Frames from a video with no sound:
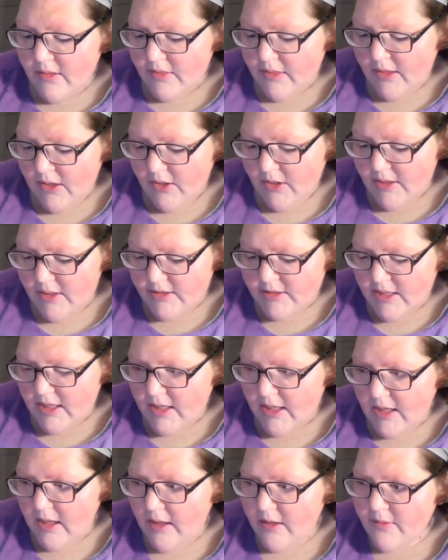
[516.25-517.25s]
there is
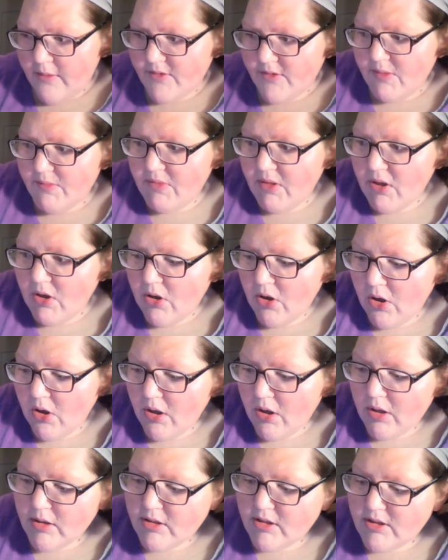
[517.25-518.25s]
something
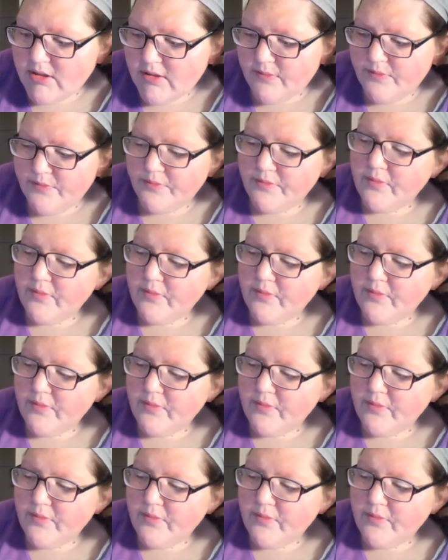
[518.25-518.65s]
called